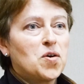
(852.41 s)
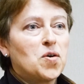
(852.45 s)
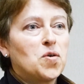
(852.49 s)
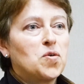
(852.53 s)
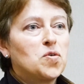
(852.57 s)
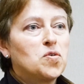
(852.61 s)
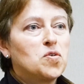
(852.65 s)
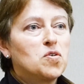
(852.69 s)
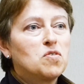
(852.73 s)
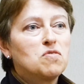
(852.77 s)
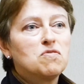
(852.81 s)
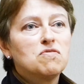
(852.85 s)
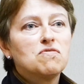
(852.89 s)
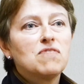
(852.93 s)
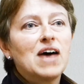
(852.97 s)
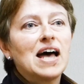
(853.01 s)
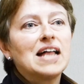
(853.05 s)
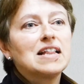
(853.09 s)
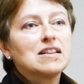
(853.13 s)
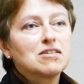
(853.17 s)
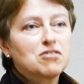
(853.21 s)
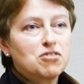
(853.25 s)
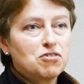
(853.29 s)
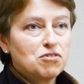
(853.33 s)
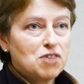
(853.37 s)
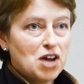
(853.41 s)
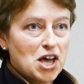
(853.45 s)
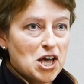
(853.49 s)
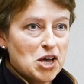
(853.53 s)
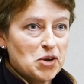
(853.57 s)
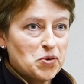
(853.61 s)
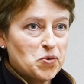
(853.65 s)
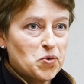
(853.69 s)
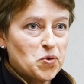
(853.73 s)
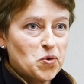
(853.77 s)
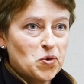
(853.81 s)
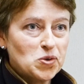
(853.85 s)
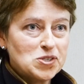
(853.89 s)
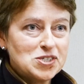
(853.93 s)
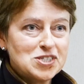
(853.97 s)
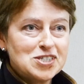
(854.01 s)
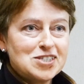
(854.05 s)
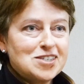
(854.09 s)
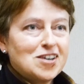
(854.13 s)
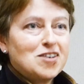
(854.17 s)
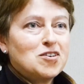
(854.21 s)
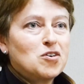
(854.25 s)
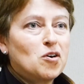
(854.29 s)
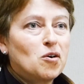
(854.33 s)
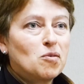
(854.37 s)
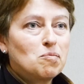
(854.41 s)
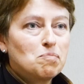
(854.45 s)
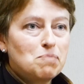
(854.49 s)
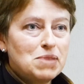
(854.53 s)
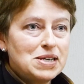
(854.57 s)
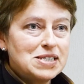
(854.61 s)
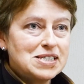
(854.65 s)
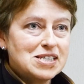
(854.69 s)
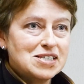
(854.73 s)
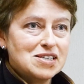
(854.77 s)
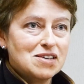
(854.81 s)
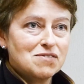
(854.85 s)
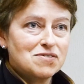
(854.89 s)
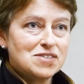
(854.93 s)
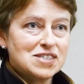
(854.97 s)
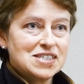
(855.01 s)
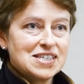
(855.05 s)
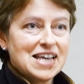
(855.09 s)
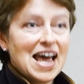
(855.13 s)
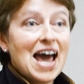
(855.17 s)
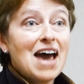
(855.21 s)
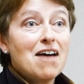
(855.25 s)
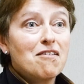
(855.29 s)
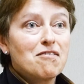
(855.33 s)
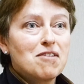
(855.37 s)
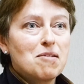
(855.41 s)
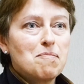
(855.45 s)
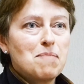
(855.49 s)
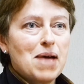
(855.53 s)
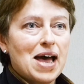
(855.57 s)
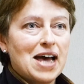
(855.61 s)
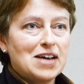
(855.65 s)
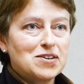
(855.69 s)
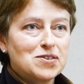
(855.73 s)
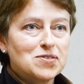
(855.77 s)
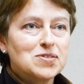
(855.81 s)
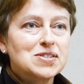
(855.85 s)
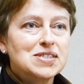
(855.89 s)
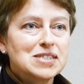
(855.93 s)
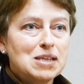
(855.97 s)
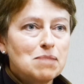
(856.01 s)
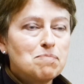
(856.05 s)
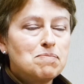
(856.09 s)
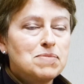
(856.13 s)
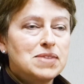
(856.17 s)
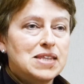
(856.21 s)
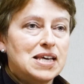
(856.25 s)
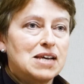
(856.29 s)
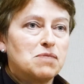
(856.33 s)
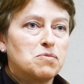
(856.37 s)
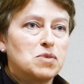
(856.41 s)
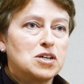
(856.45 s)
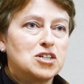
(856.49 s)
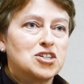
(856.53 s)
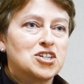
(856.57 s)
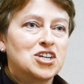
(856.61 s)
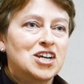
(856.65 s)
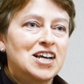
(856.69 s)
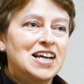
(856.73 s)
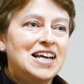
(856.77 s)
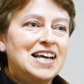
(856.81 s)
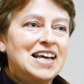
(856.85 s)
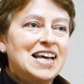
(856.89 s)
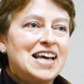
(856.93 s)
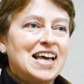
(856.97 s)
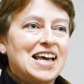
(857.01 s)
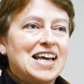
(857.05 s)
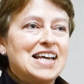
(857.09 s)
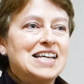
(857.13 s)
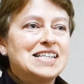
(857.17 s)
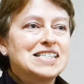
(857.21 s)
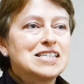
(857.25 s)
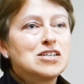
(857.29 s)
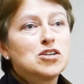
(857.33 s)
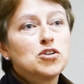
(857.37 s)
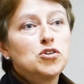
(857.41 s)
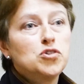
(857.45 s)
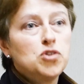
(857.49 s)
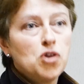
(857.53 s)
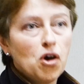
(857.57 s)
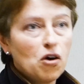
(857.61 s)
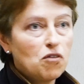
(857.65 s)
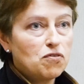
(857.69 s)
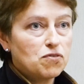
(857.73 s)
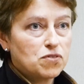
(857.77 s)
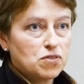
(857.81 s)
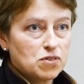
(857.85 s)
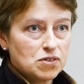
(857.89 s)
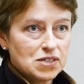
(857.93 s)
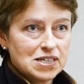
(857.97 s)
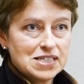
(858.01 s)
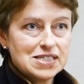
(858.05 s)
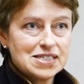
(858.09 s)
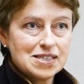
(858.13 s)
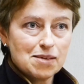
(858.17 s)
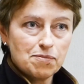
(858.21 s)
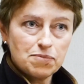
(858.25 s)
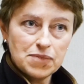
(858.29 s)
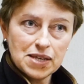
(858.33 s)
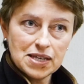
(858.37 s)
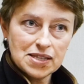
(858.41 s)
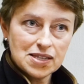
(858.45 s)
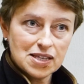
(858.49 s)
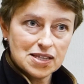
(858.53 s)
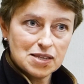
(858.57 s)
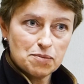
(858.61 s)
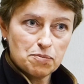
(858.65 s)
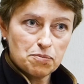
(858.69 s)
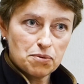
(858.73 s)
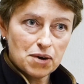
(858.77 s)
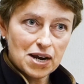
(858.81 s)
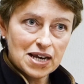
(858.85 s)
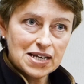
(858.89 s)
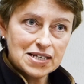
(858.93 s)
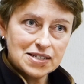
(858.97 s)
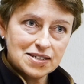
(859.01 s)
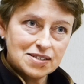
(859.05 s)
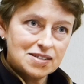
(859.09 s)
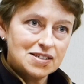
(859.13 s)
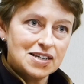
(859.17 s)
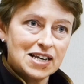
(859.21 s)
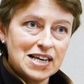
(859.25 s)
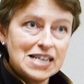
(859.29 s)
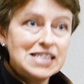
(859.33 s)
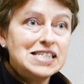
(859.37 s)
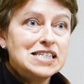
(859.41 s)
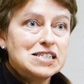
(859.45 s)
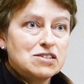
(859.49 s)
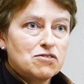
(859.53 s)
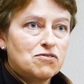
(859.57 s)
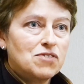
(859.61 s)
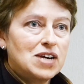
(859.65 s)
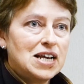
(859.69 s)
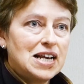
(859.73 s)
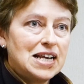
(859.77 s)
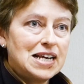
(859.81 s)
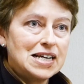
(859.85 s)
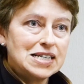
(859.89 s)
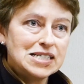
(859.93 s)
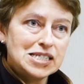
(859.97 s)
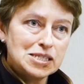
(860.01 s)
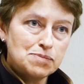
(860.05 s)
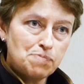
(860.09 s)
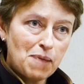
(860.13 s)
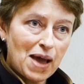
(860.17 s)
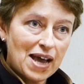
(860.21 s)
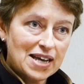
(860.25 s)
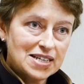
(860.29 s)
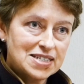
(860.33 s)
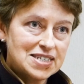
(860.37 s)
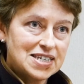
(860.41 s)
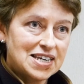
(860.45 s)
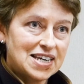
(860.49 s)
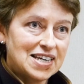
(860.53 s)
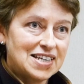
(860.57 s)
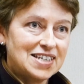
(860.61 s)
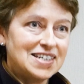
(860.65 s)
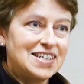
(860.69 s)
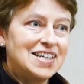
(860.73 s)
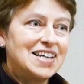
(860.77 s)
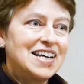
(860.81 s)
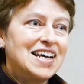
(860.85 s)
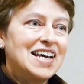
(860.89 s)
or velcro or stuck on pieces of scourer pad or something which is novel, it's something that the brain isn't really expecting,